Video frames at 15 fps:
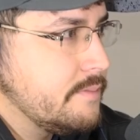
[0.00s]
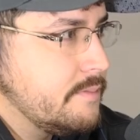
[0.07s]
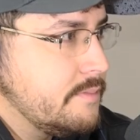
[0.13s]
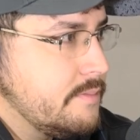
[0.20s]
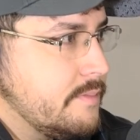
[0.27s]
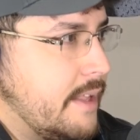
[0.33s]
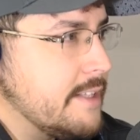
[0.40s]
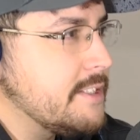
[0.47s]

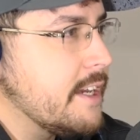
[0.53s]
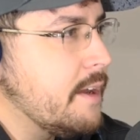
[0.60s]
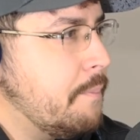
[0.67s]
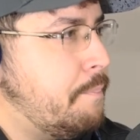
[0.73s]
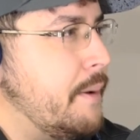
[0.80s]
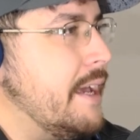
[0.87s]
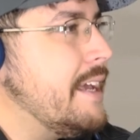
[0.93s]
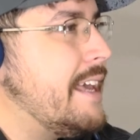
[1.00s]
That's like a
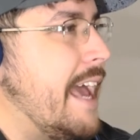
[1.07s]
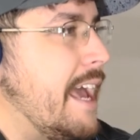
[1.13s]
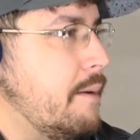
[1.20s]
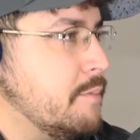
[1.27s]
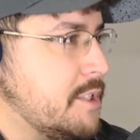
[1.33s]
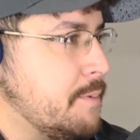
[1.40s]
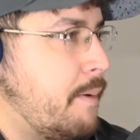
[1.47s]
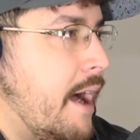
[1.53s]
big game
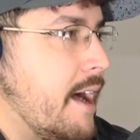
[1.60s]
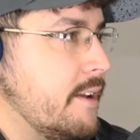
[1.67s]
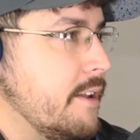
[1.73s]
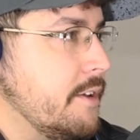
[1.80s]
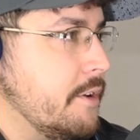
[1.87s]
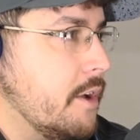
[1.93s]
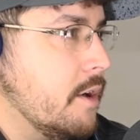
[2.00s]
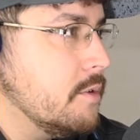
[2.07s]
spot that
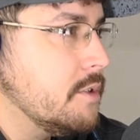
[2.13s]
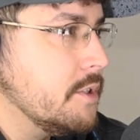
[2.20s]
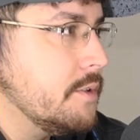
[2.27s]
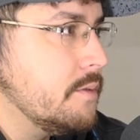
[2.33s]
you go to.